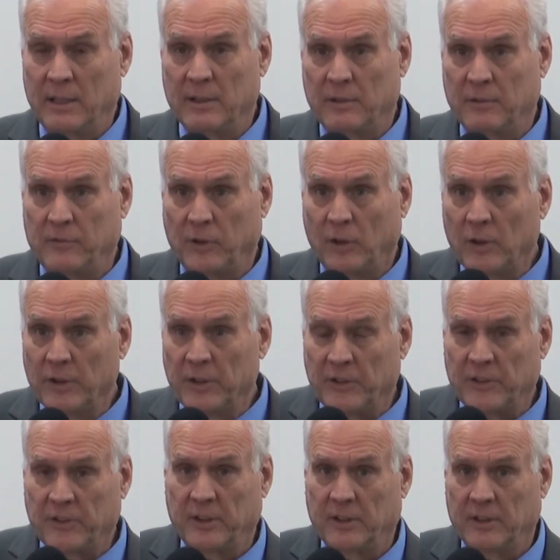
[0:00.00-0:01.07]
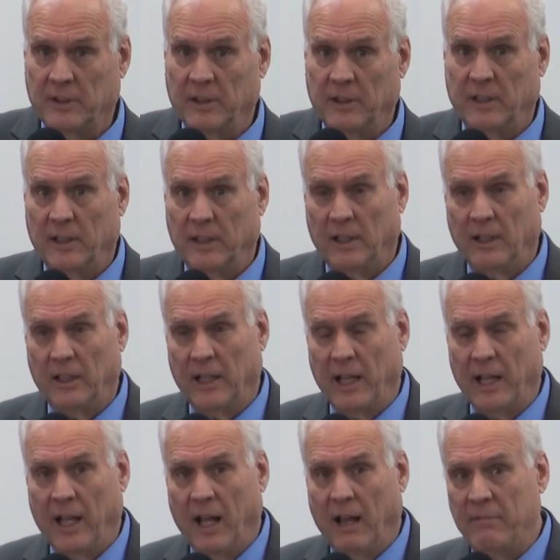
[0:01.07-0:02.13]
the fullness
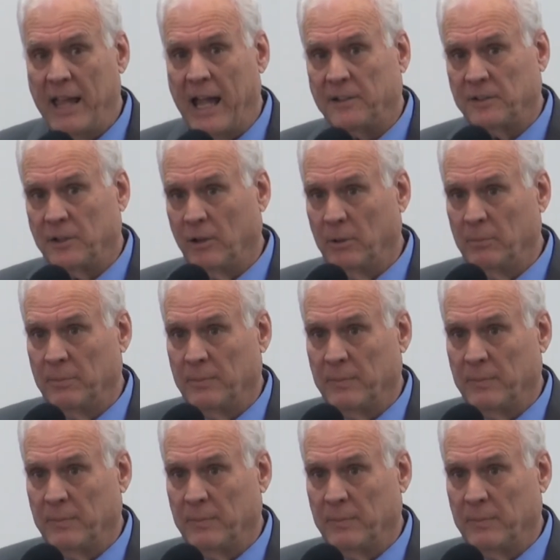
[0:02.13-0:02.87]
of that term.